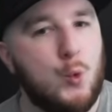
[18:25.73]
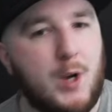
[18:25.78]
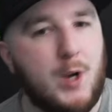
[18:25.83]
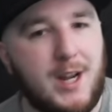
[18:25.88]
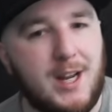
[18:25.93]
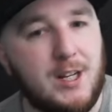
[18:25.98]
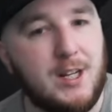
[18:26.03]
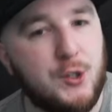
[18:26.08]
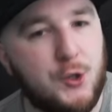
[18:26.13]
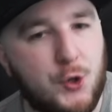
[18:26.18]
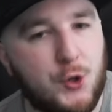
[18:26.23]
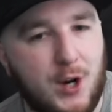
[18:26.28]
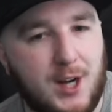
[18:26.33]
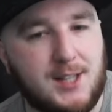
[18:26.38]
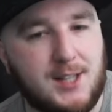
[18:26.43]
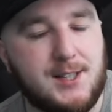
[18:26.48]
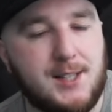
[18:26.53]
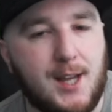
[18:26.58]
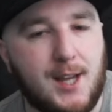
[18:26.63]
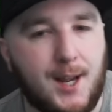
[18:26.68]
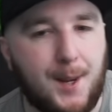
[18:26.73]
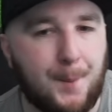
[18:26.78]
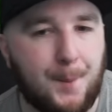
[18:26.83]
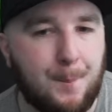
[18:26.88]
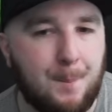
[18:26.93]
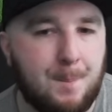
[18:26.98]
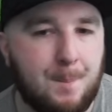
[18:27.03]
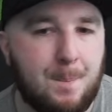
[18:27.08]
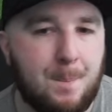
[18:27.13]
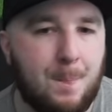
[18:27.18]

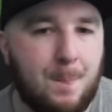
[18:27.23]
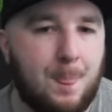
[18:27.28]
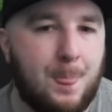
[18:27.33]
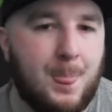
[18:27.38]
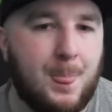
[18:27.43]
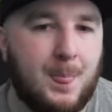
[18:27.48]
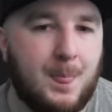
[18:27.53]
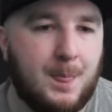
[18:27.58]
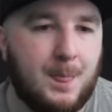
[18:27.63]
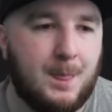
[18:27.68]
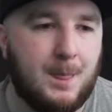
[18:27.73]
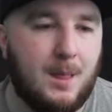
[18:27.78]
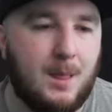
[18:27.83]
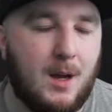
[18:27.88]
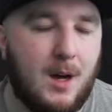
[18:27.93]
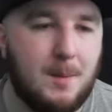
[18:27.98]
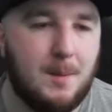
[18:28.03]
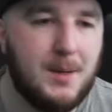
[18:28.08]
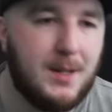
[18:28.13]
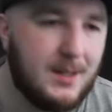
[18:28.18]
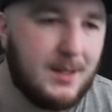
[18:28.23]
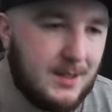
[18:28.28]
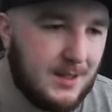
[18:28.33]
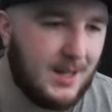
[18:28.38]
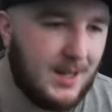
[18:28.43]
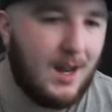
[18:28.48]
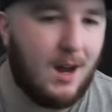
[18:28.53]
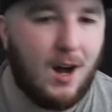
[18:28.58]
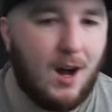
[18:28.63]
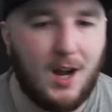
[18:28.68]
Interesting. I mean,
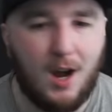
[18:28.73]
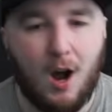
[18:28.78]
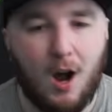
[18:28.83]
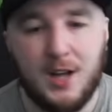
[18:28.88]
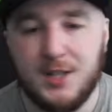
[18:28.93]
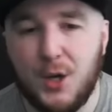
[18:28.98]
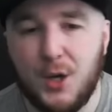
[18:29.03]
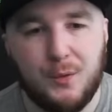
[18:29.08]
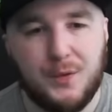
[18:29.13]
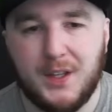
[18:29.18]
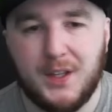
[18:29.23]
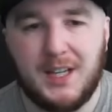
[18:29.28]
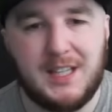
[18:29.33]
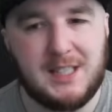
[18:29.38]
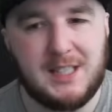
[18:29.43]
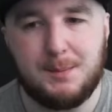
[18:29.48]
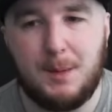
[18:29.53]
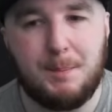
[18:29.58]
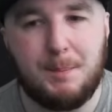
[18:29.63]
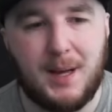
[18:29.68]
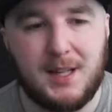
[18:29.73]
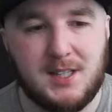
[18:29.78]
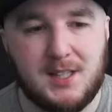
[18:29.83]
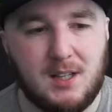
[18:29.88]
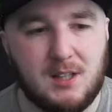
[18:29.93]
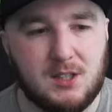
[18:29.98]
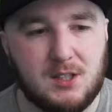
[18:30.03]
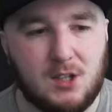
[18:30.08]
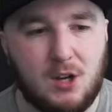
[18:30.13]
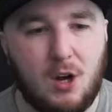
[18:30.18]
I don't think he's going to be better
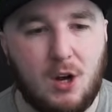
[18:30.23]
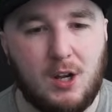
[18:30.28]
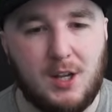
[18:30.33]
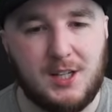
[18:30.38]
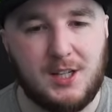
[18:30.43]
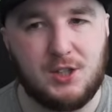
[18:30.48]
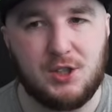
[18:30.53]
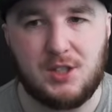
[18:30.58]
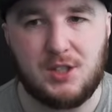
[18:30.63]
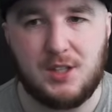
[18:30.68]
than Scarlett. He's just